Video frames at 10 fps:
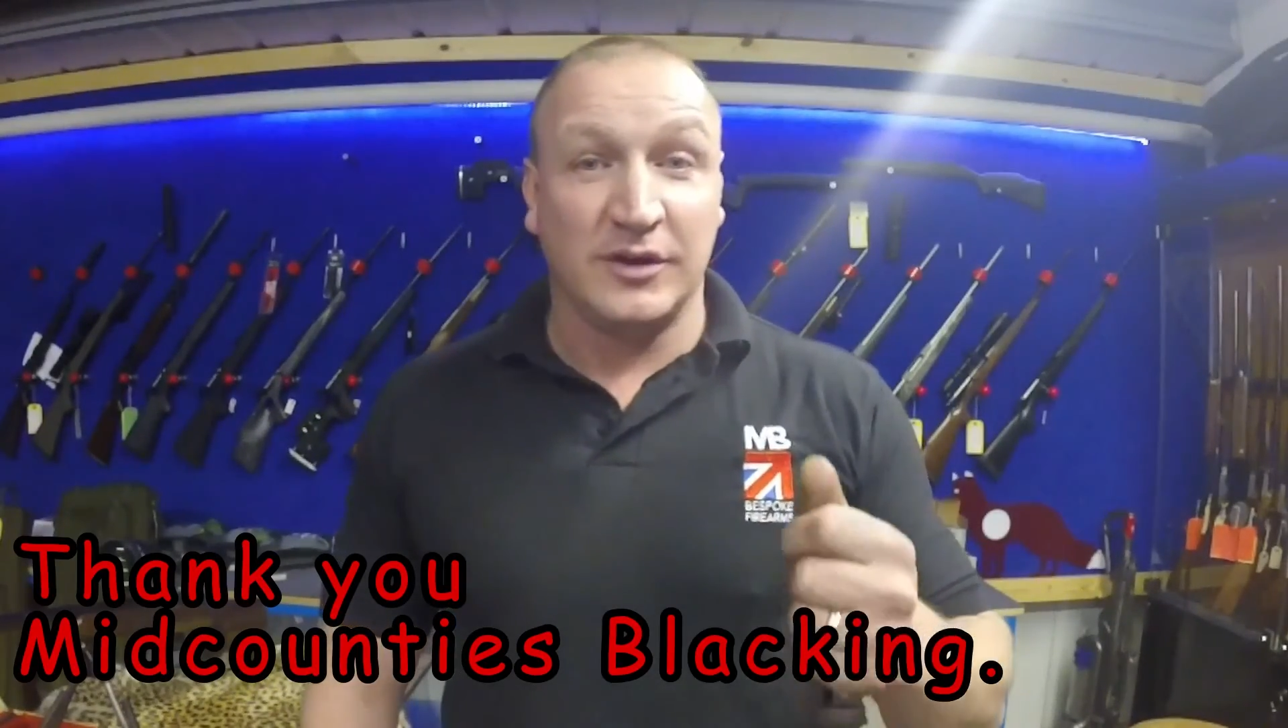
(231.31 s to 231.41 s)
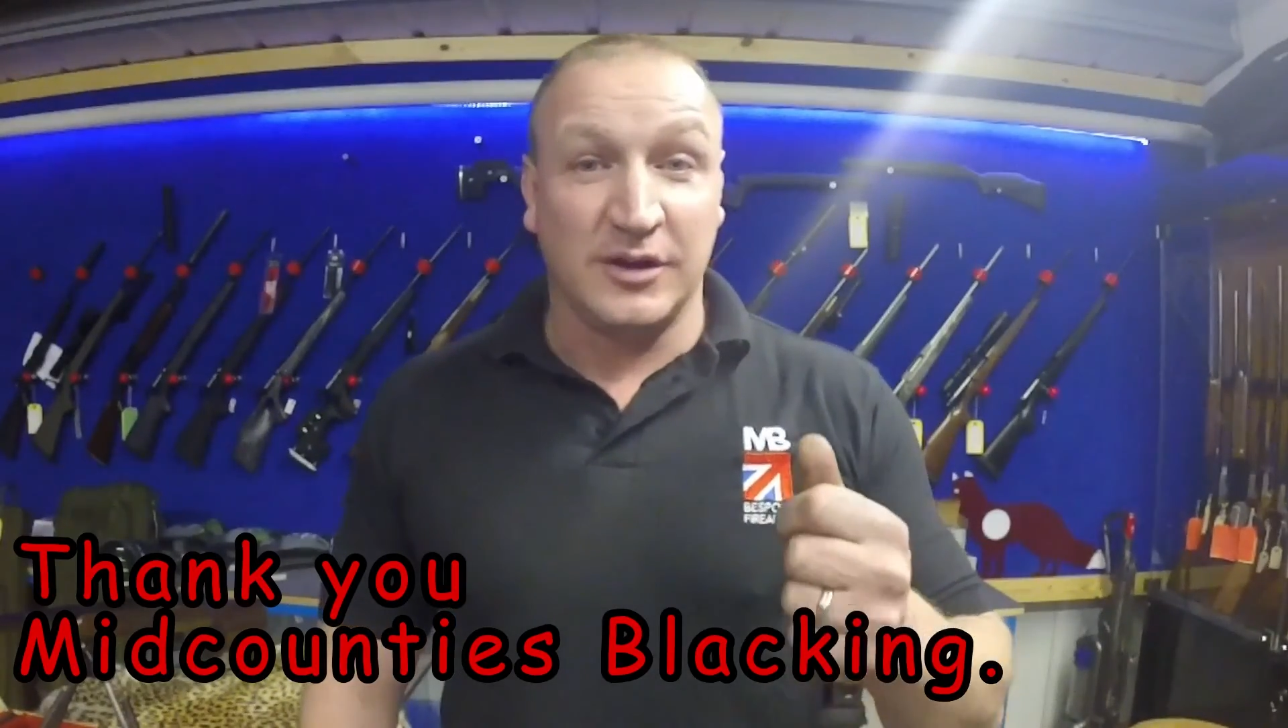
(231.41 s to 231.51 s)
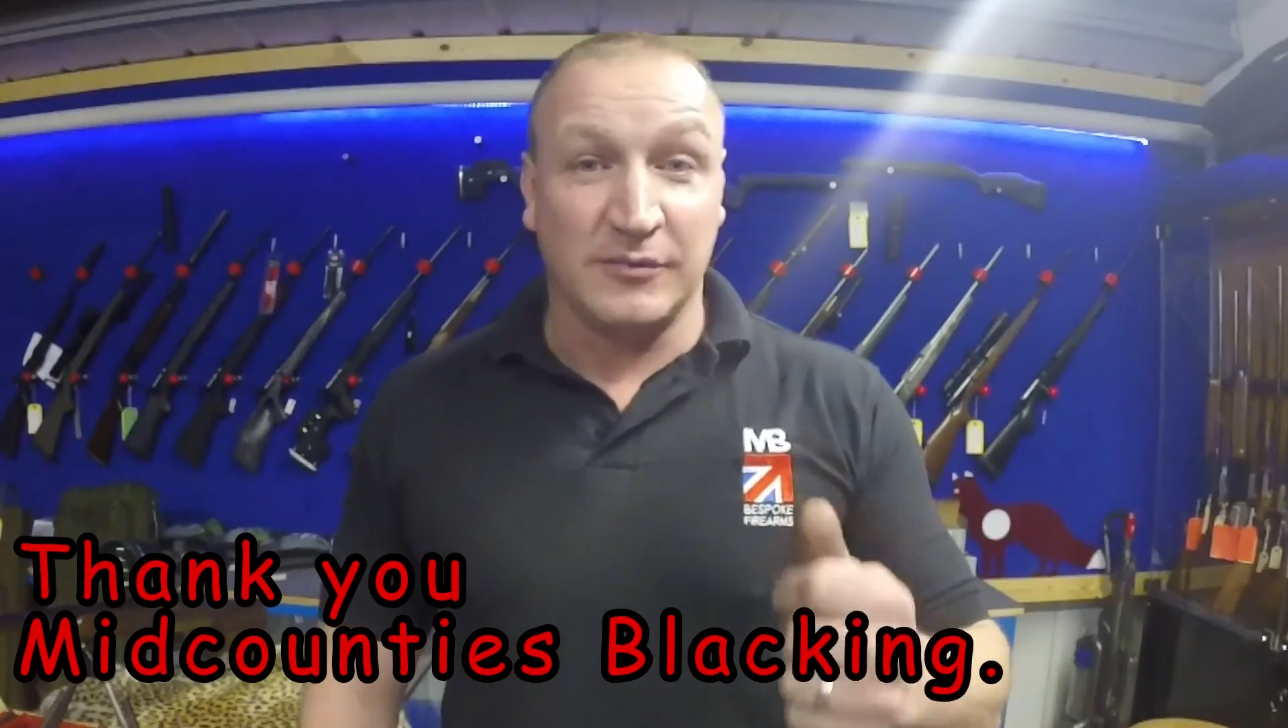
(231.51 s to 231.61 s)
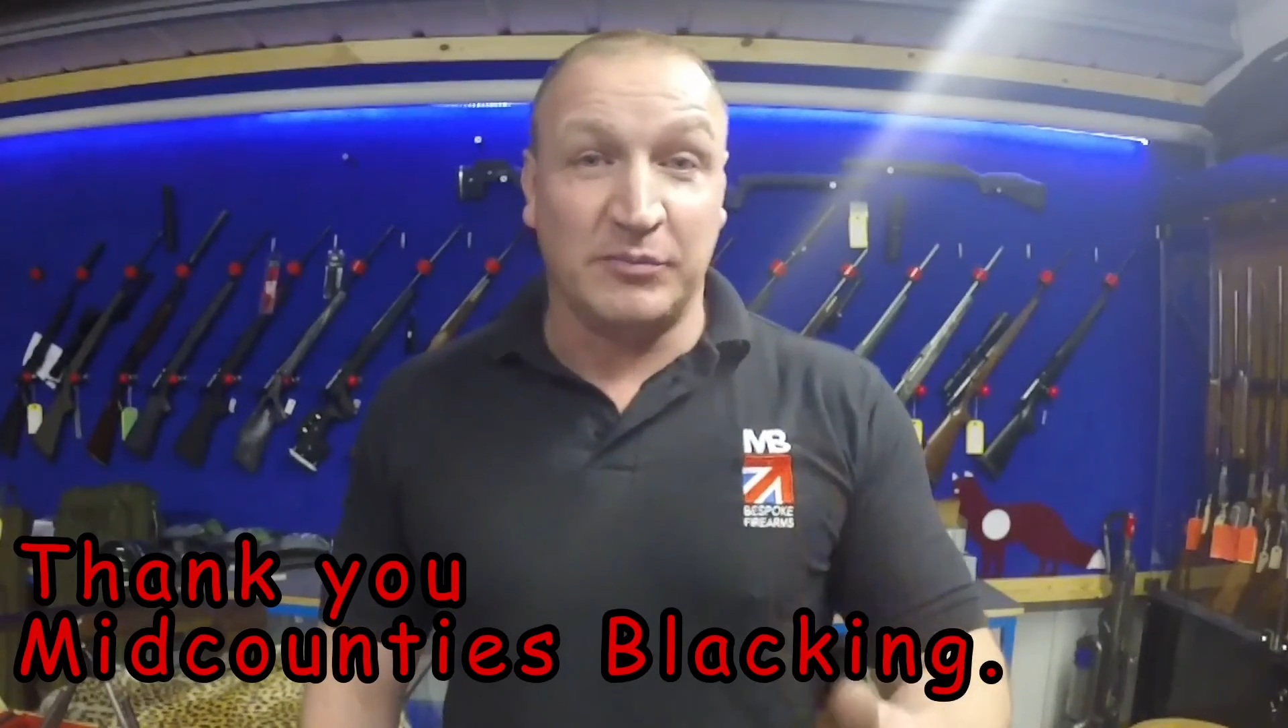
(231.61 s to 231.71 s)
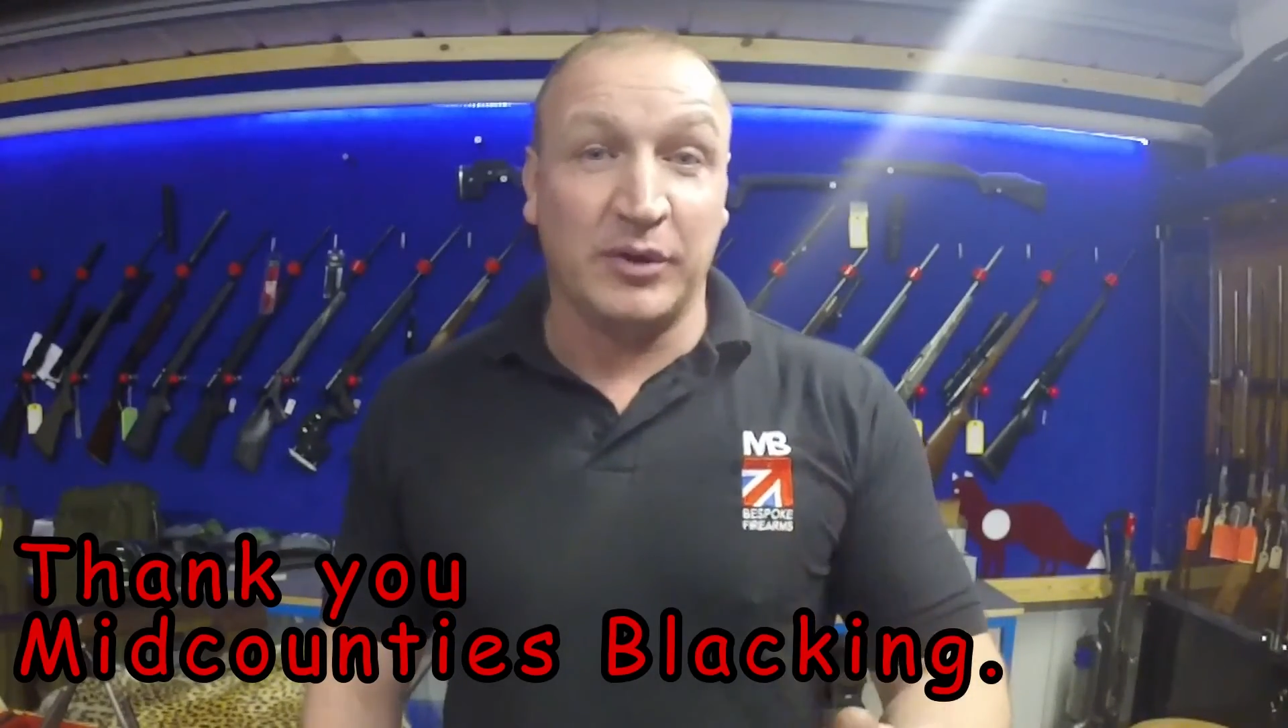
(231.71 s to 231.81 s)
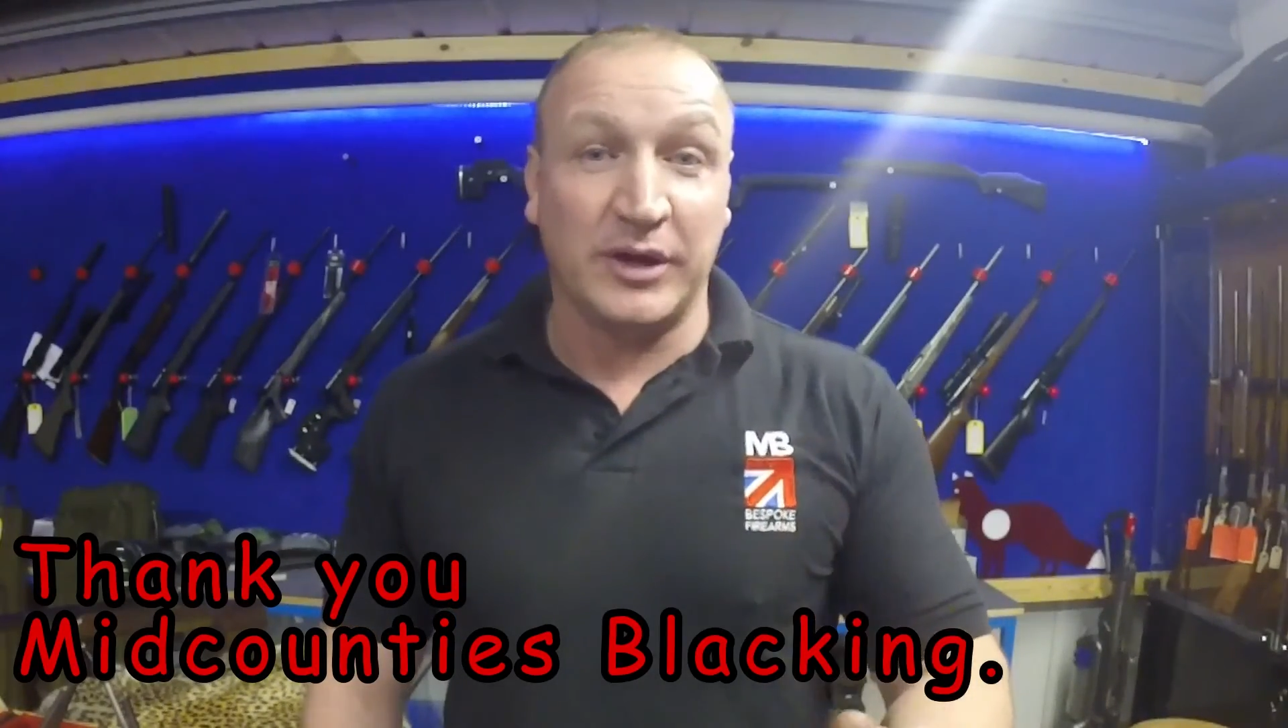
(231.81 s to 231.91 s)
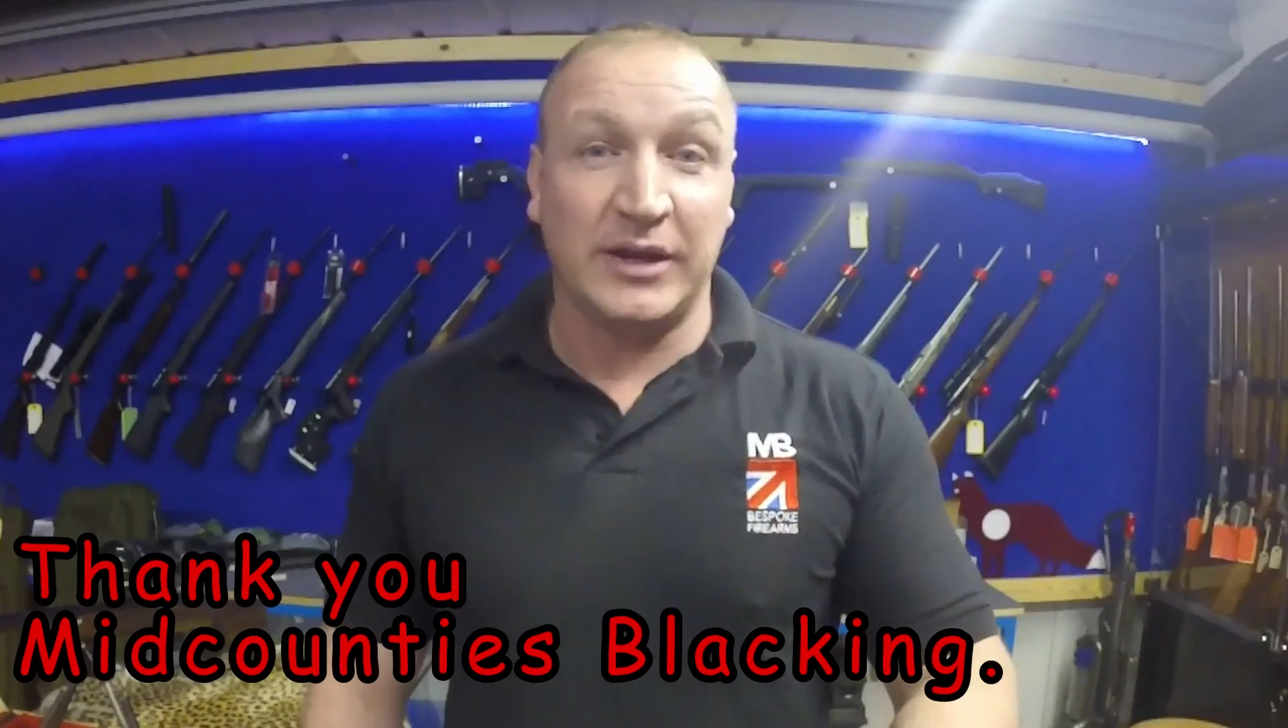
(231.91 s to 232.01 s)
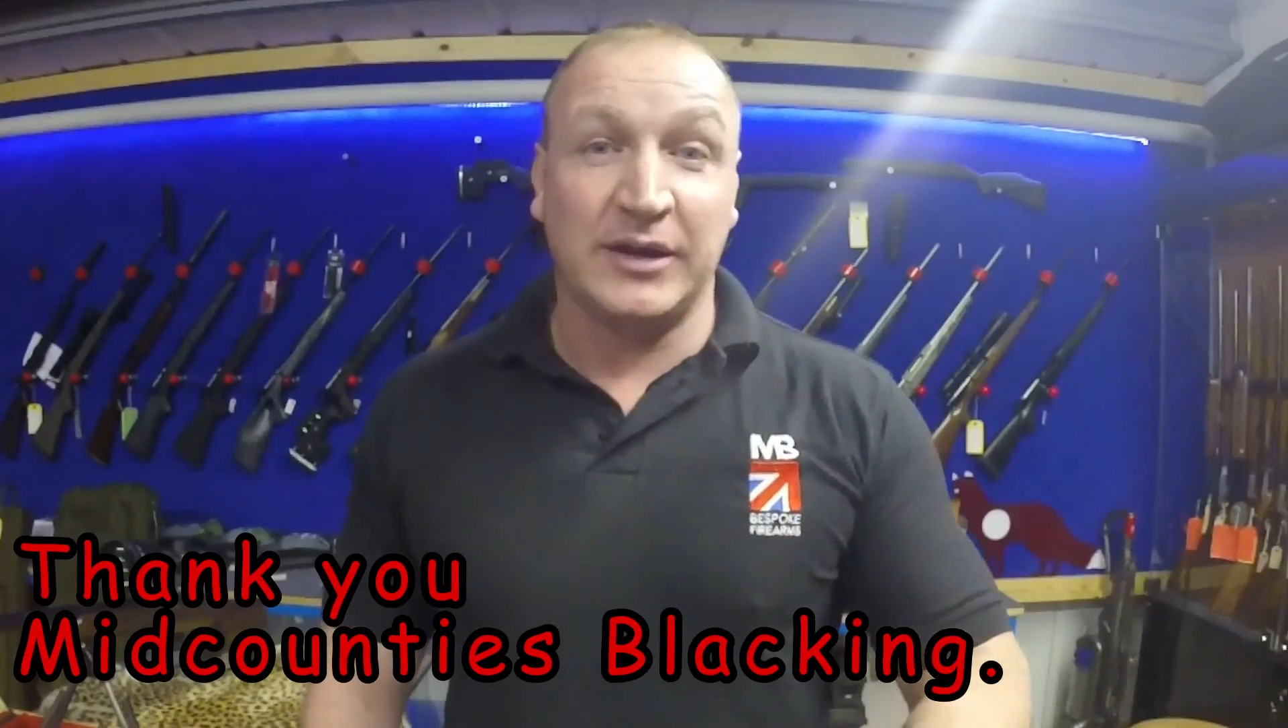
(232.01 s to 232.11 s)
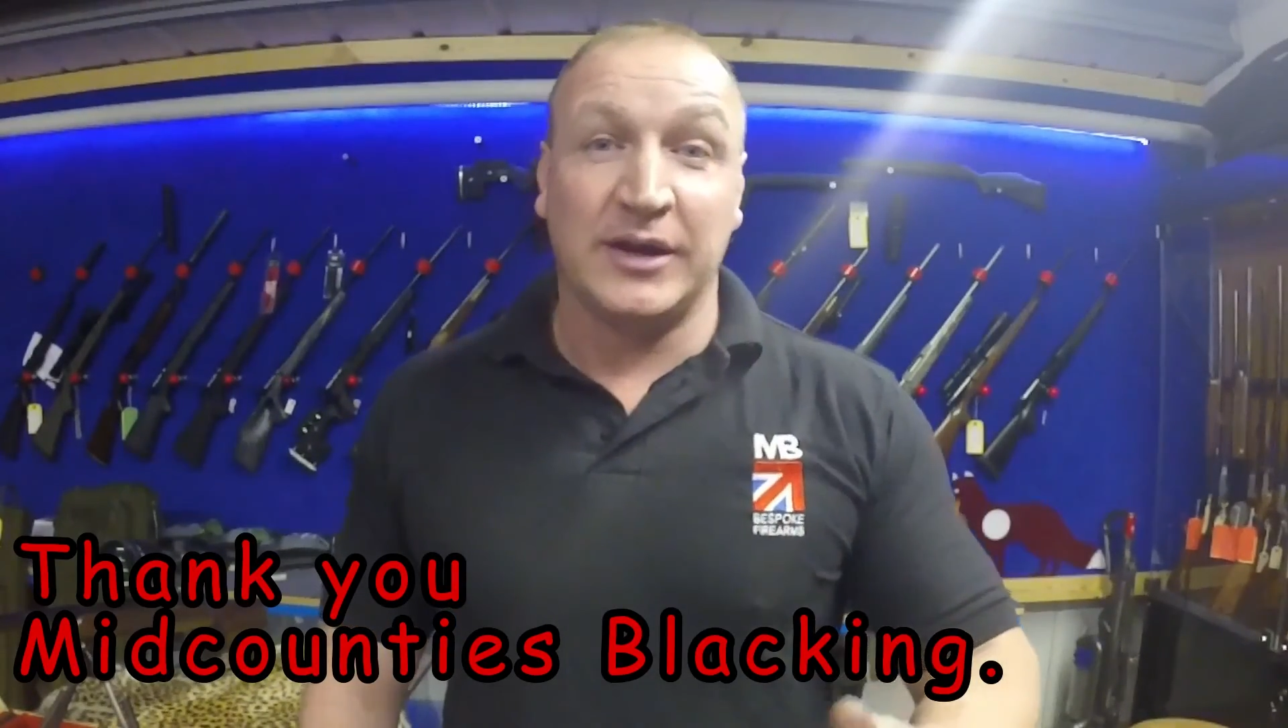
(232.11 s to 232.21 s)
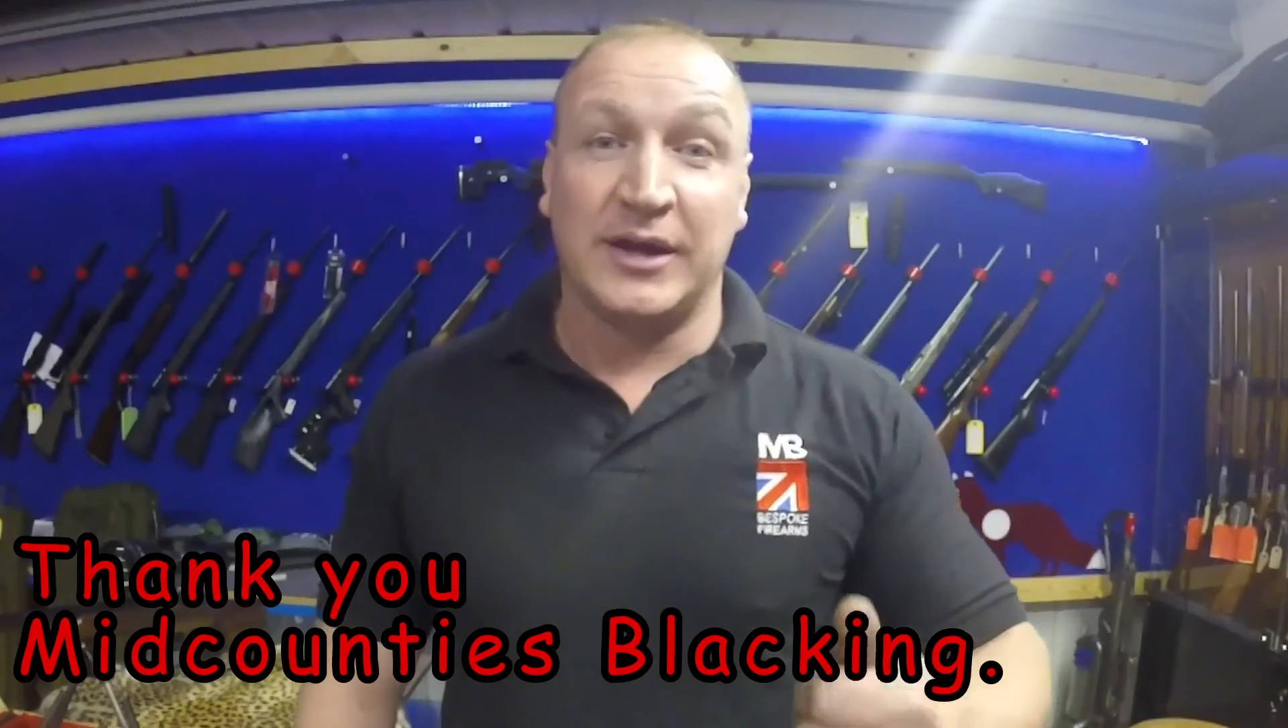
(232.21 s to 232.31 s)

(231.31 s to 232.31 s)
your bullet,